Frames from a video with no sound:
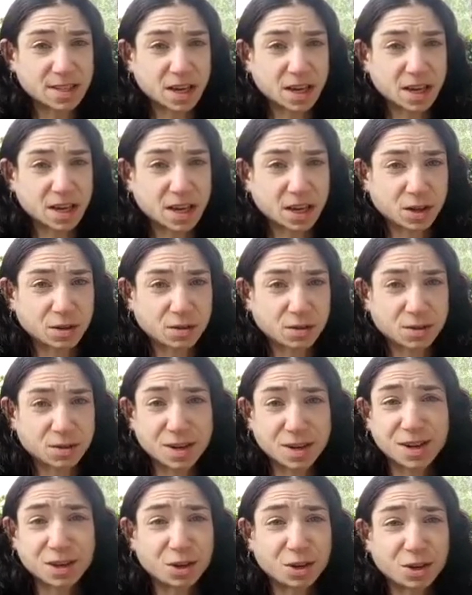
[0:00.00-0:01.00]
say
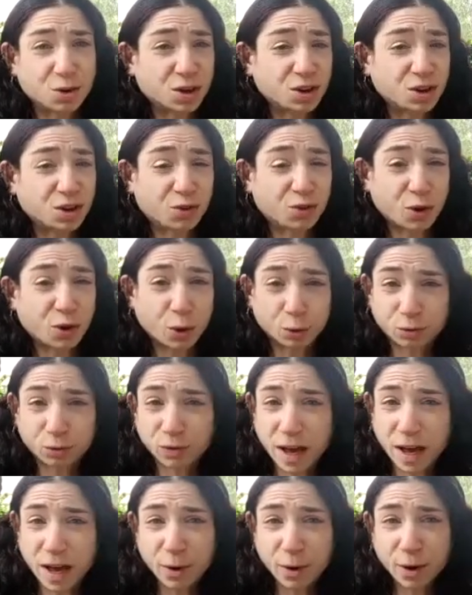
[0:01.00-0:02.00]
you can use oat
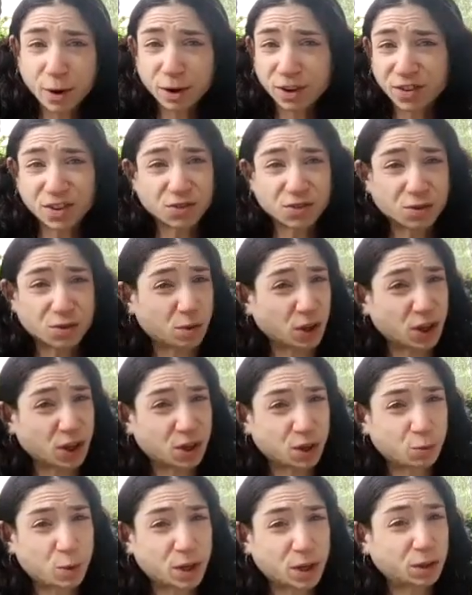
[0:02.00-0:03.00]
flour because that's a really
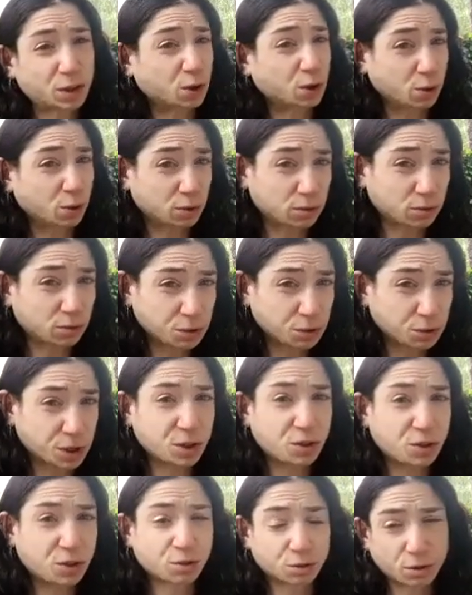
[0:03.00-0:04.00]
good one,
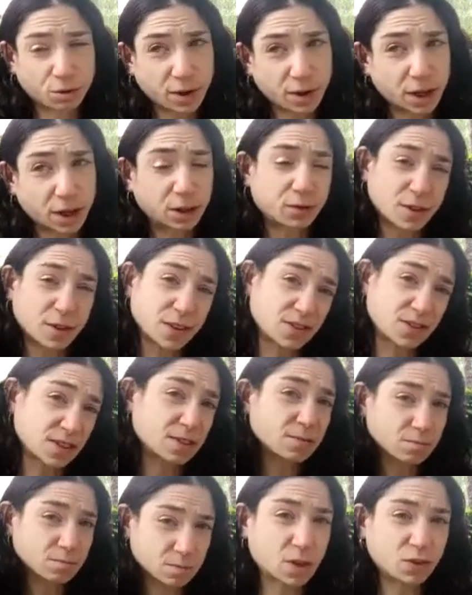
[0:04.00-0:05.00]
gluten-free, certified, if that's
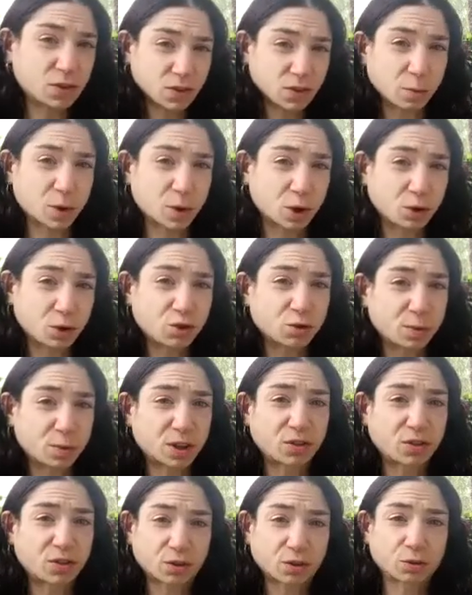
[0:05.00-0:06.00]
something you should be
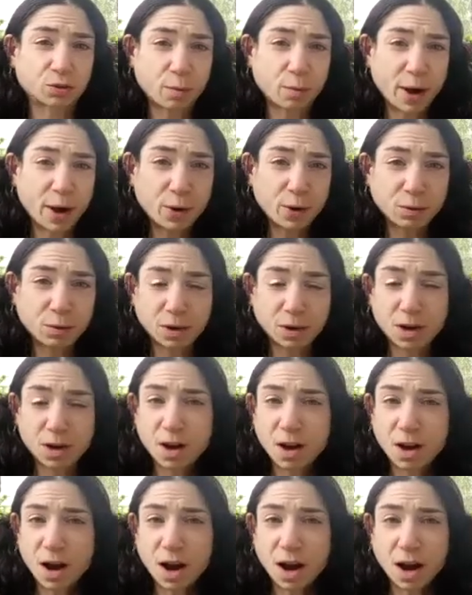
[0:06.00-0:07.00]
concerned about.
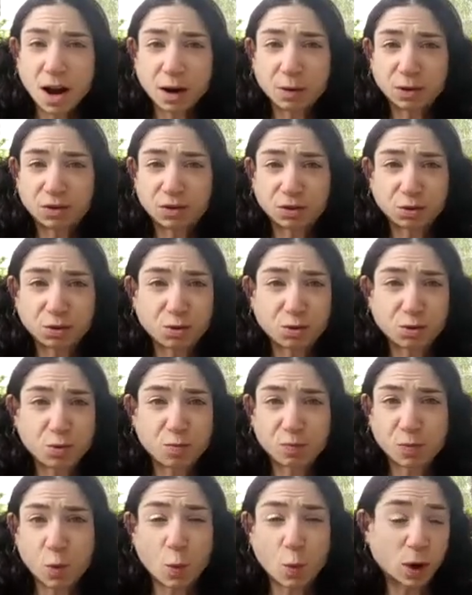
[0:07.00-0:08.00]
I would do
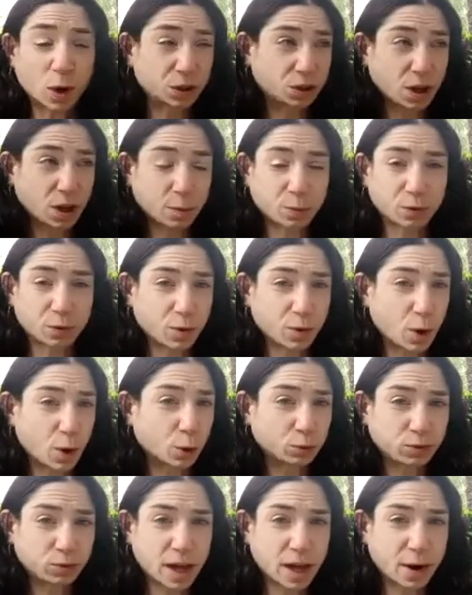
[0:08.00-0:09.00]
1 cup of
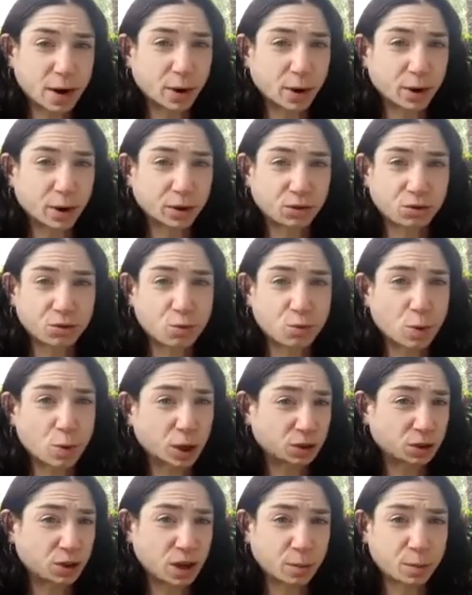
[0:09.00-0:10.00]
oat flour to
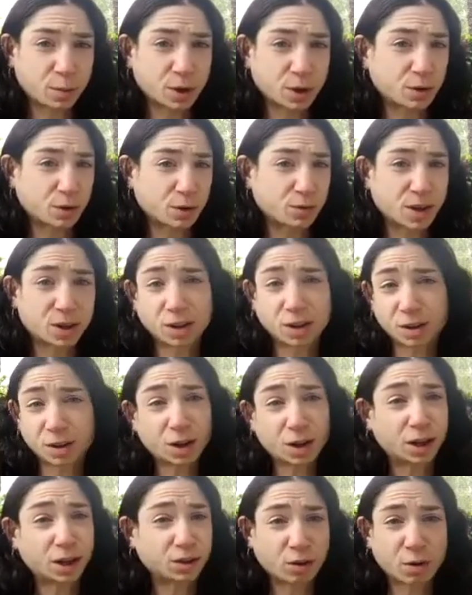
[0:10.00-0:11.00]
1 cup of
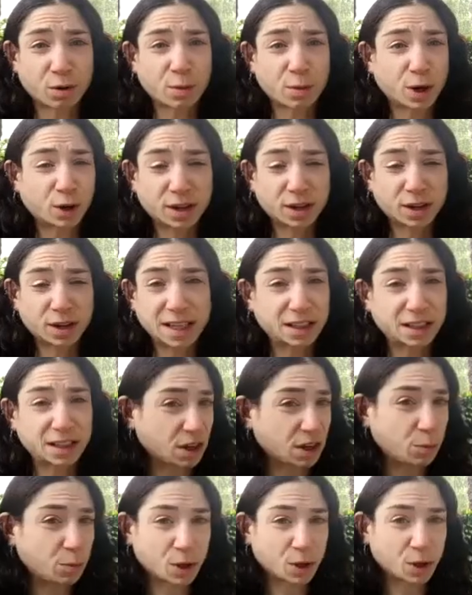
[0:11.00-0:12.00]
non-dairy milk, any
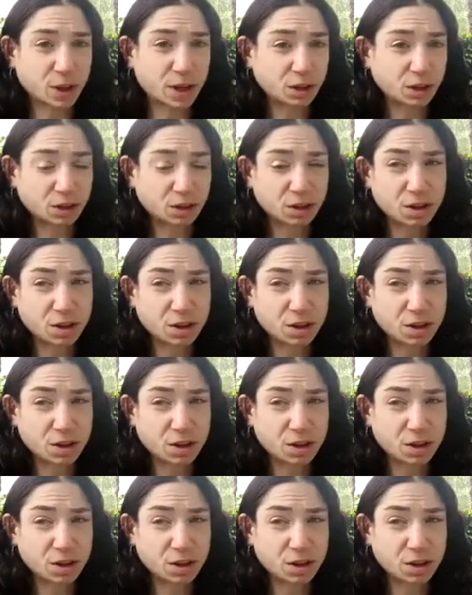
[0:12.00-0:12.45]
type you like.